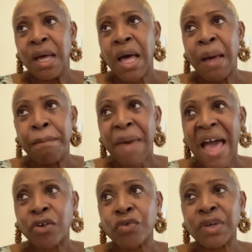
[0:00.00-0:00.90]

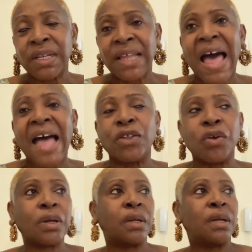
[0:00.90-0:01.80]
mackerel,
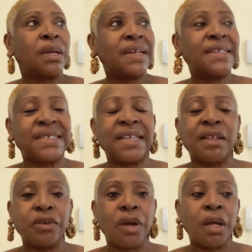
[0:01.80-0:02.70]
haddock,
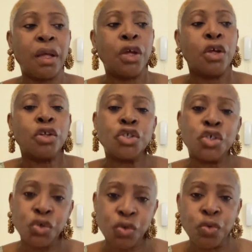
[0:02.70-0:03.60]
etc.,
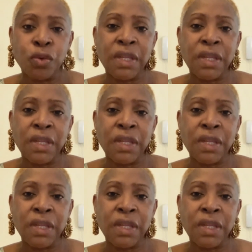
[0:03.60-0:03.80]
to the